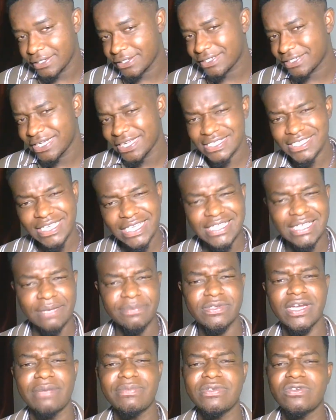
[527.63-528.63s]
Just
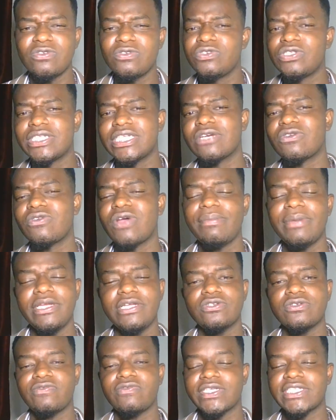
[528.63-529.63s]
subscribe. Take a
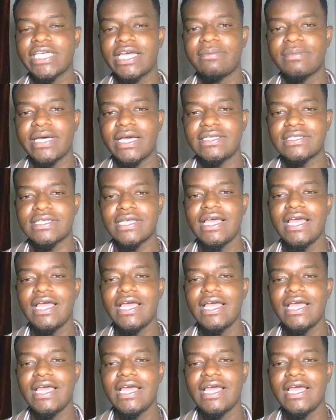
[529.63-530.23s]
minute of your time, guys.